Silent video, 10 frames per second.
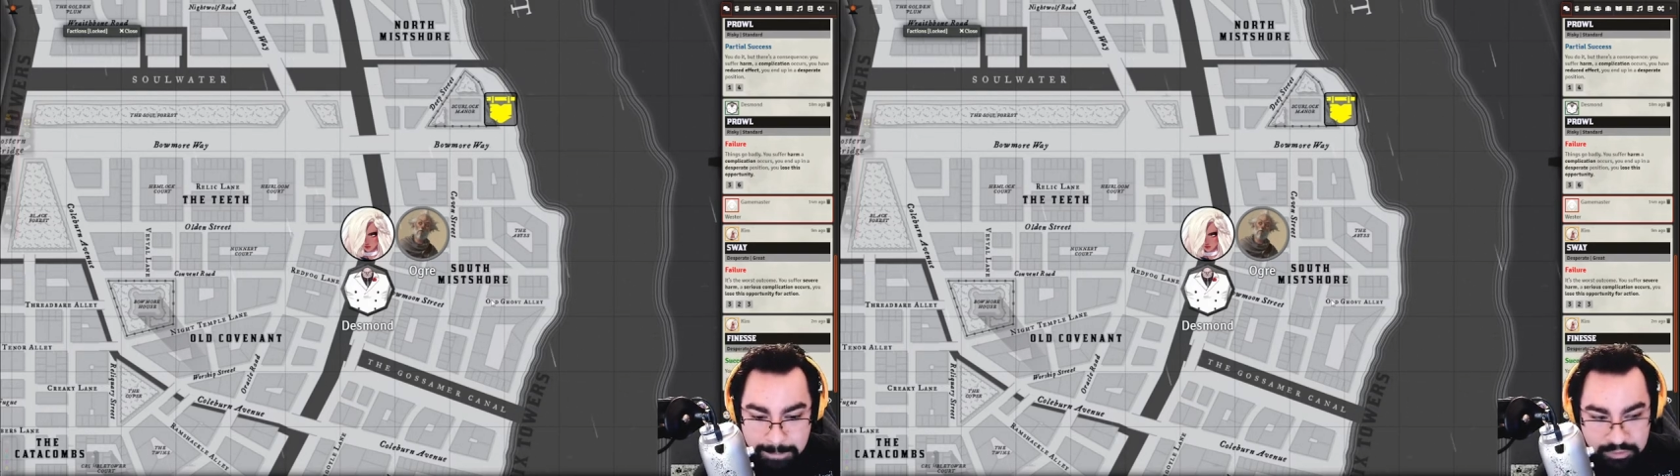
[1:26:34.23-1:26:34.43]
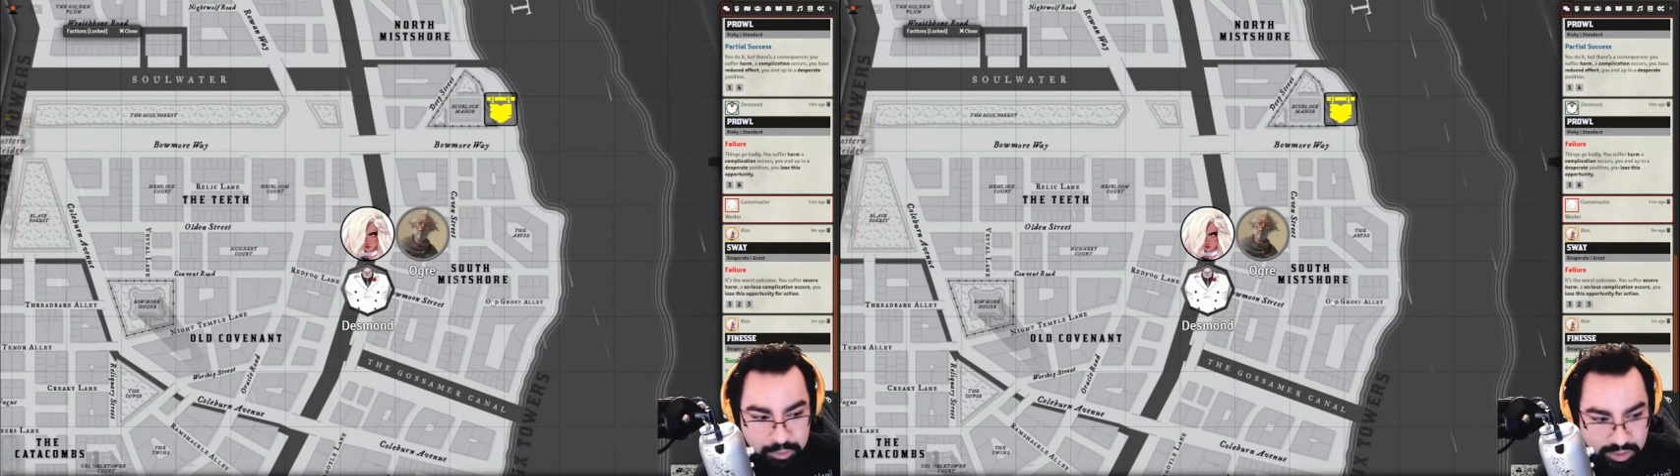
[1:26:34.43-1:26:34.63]

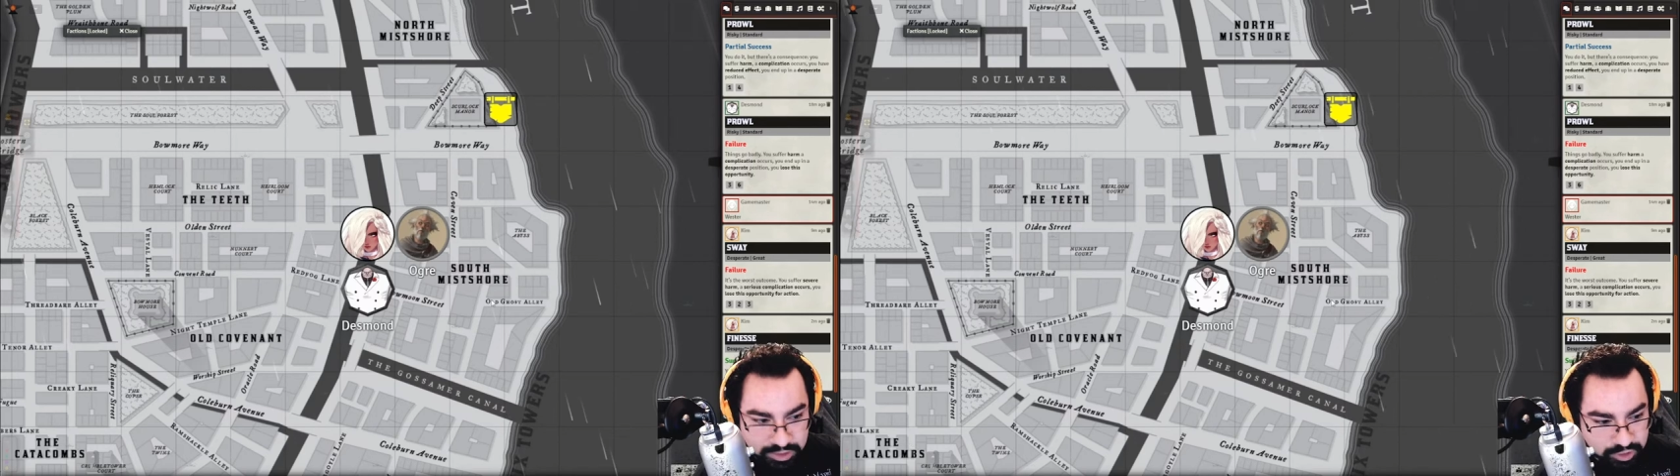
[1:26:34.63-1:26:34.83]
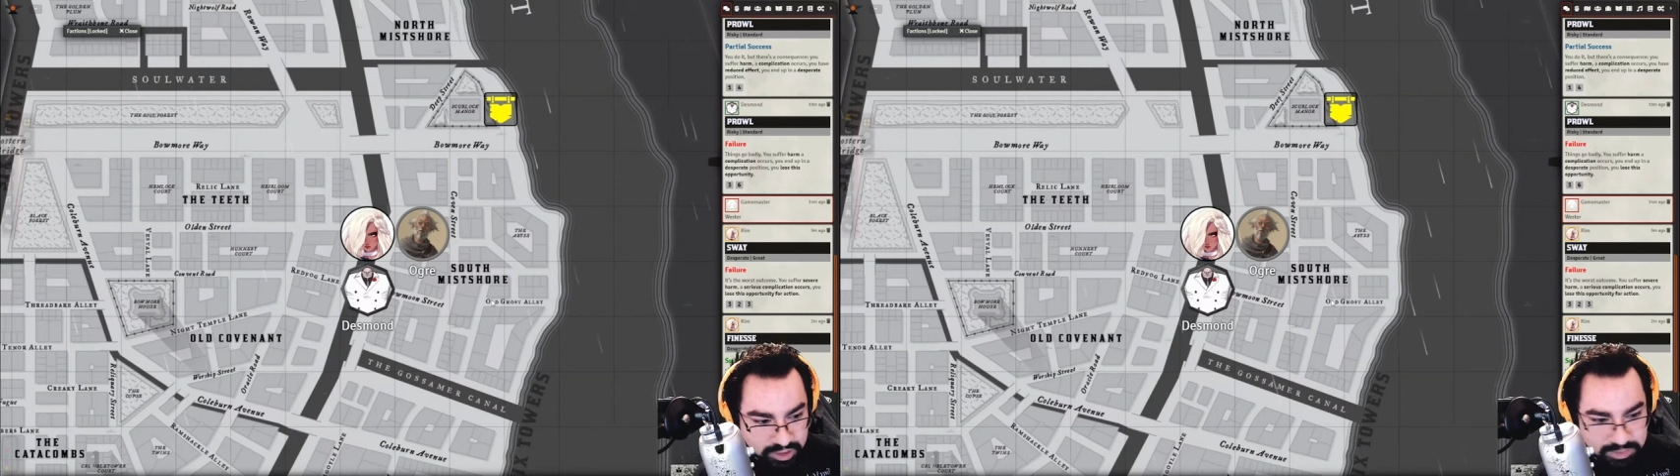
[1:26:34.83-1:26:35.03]
And then
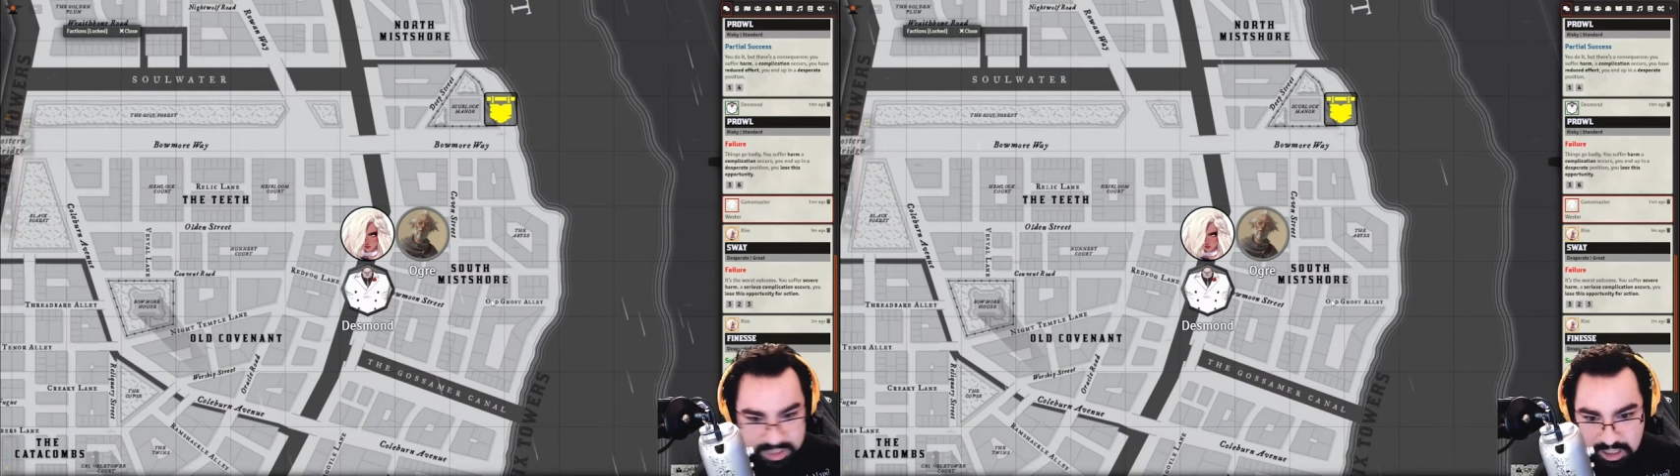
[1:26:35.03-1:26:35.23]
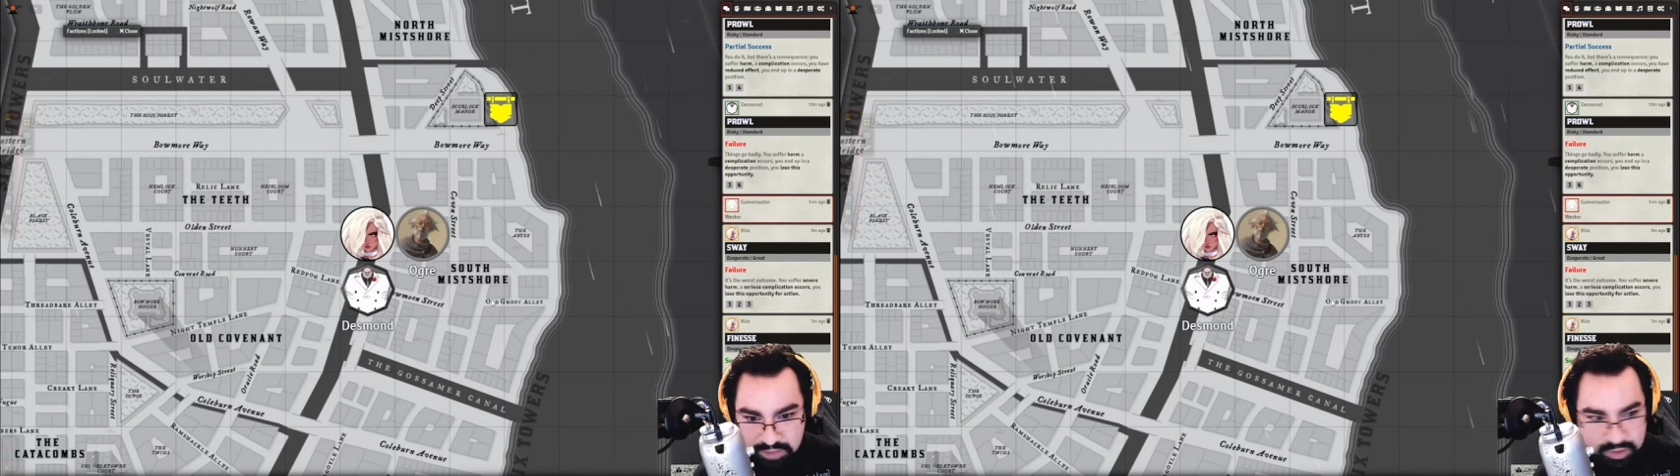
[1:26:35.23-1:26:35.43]
Wester just seems
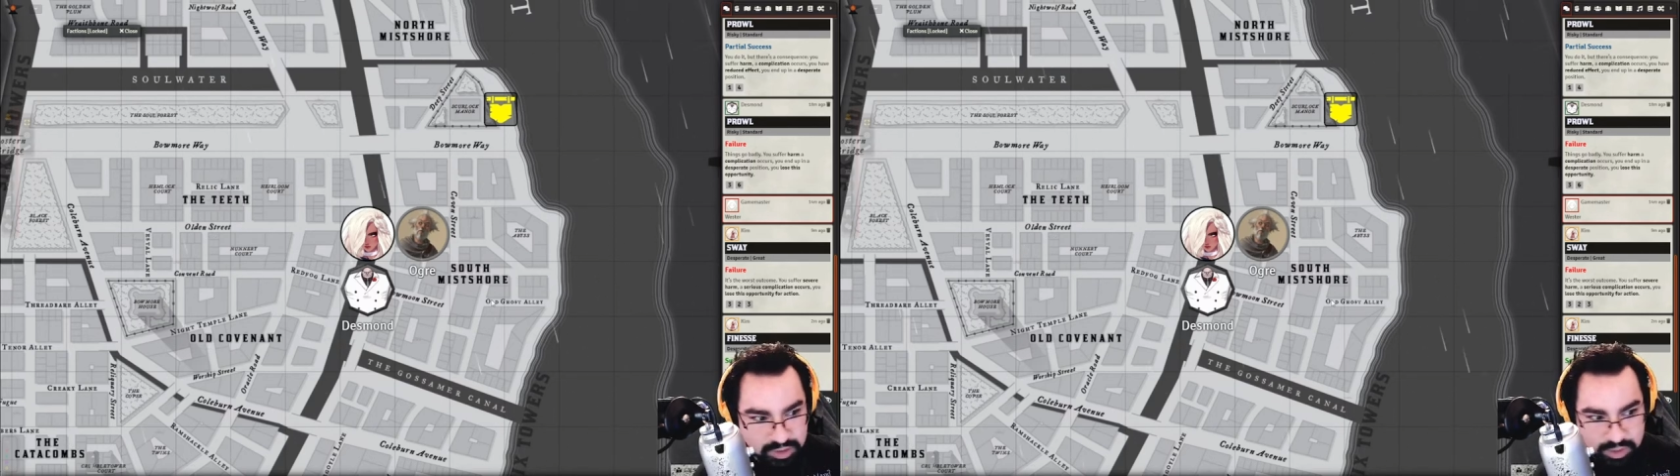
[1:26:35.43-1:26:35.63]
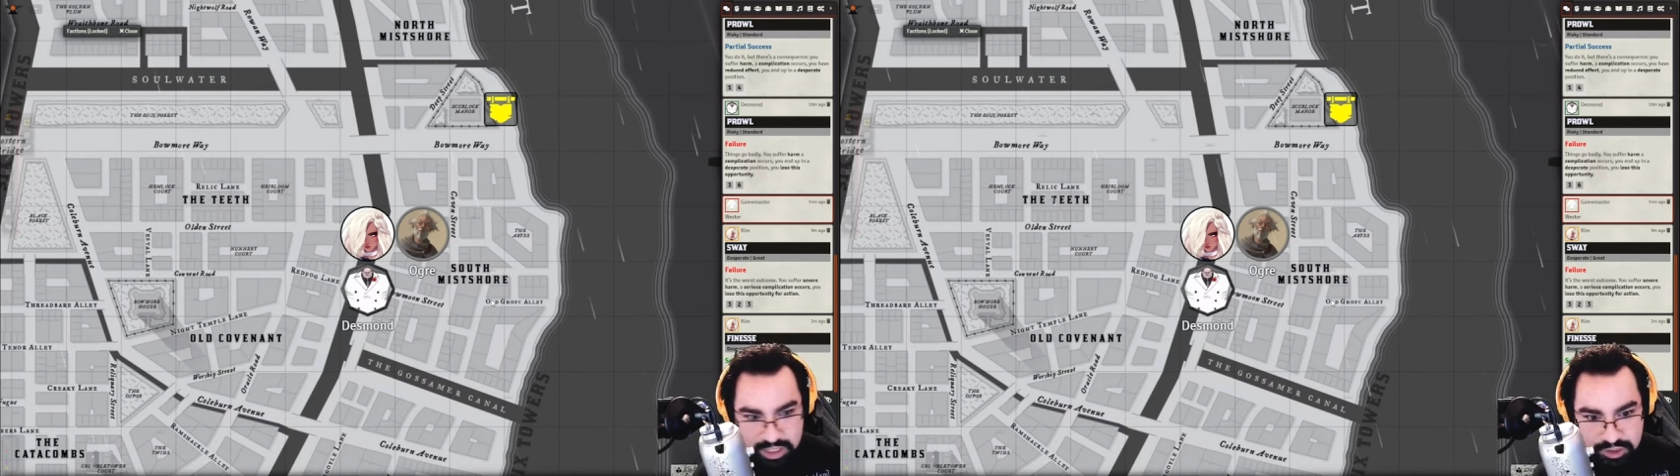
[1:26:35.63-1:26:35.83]
kind of confused,
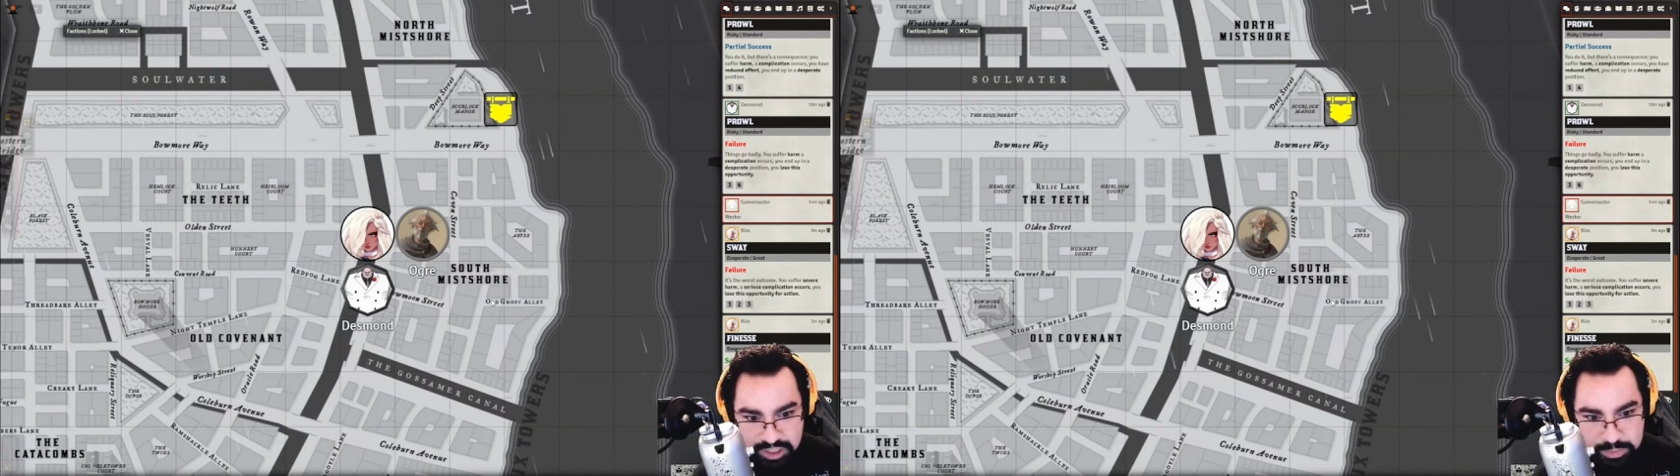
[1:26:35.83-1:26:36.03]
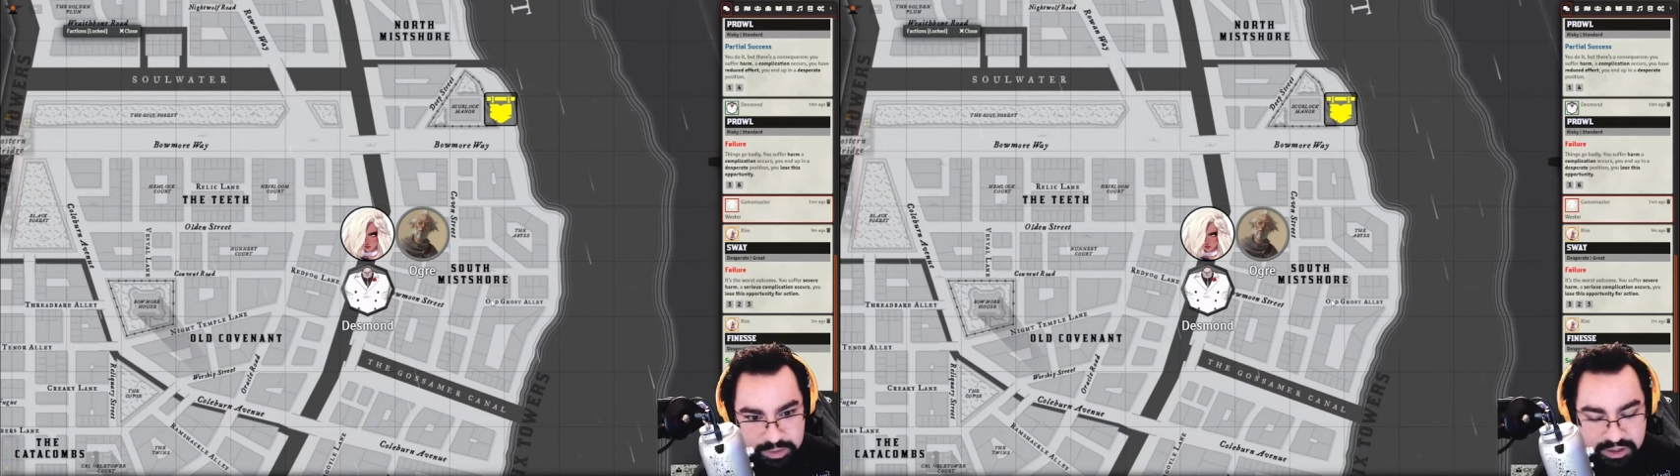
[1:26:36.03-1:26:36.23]
like, what the hell just
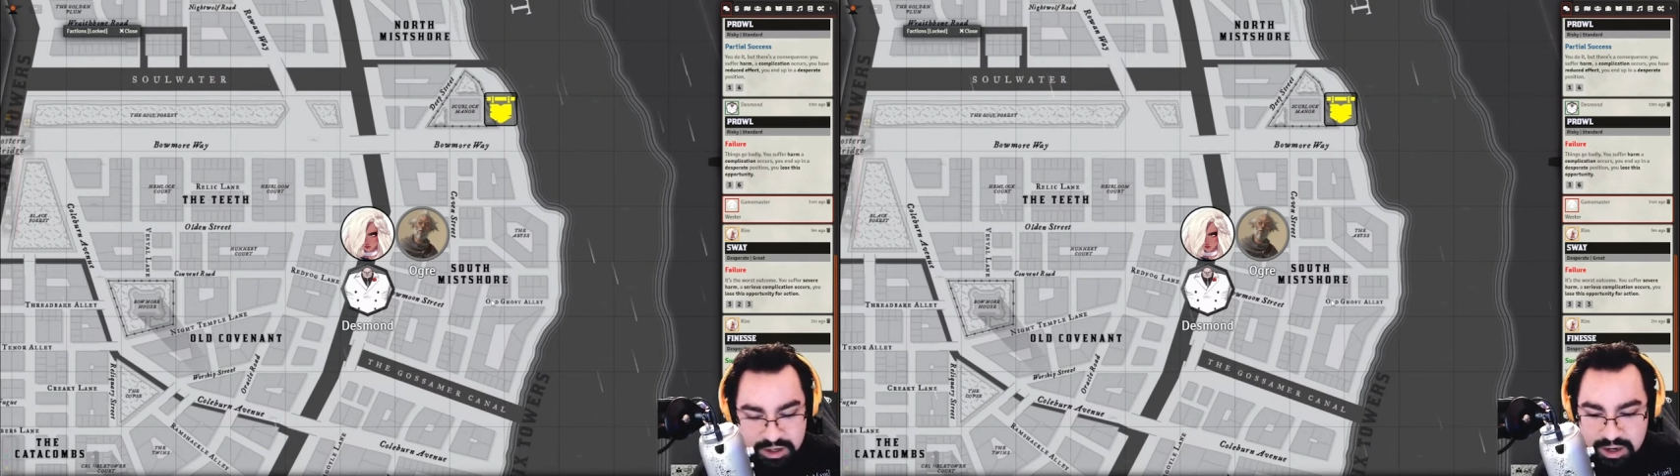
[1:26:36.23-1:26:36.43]
happened?